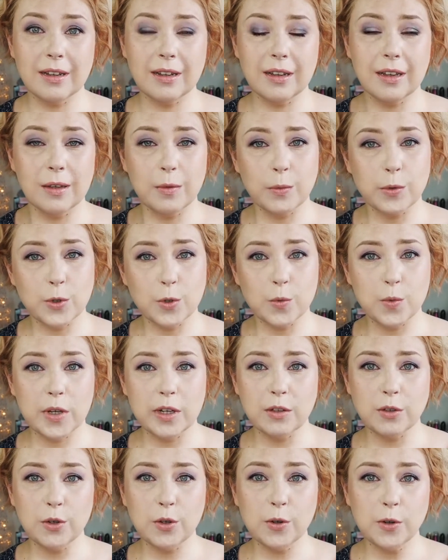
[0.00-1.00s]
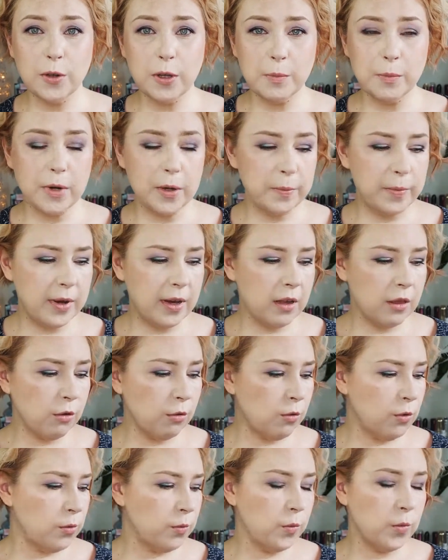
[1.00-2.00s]
it was quite hot in my
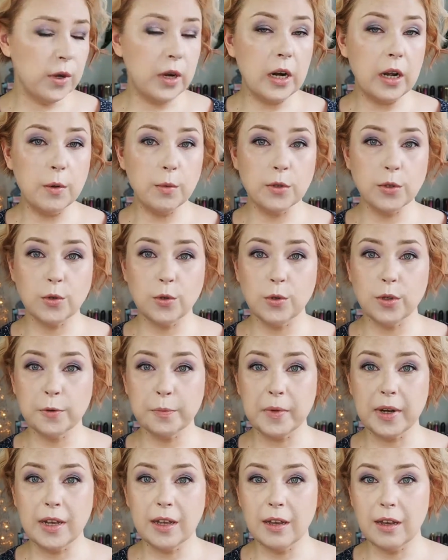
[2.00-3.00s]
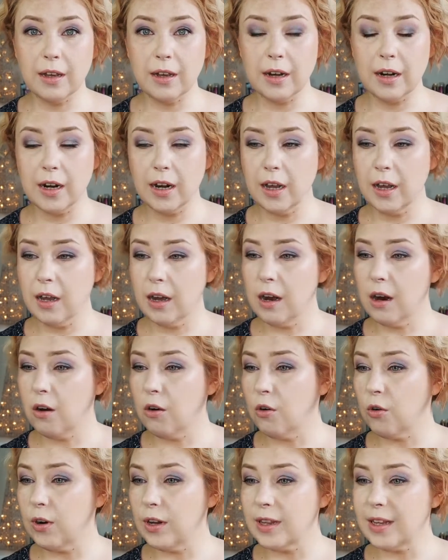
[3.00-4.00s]
bathroom when I was doing my hair,
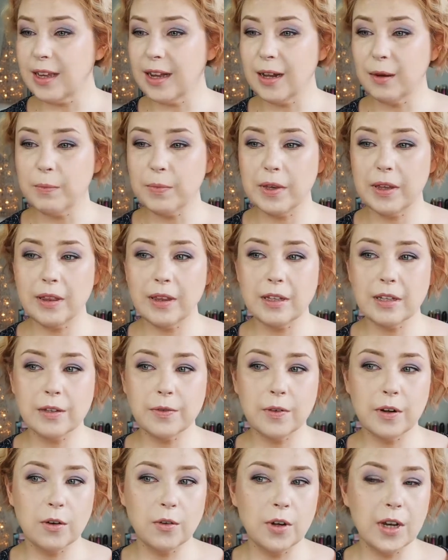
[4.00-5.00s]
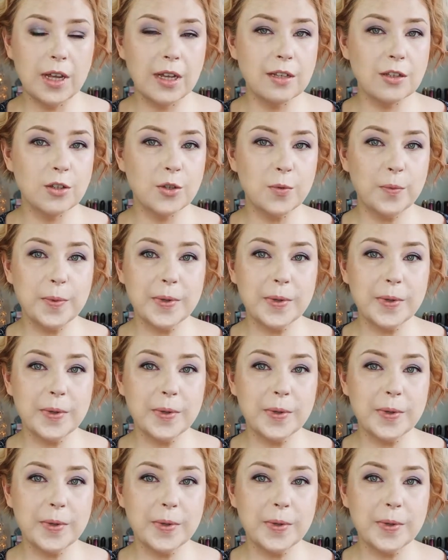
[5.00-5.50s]
or it can be this foundation.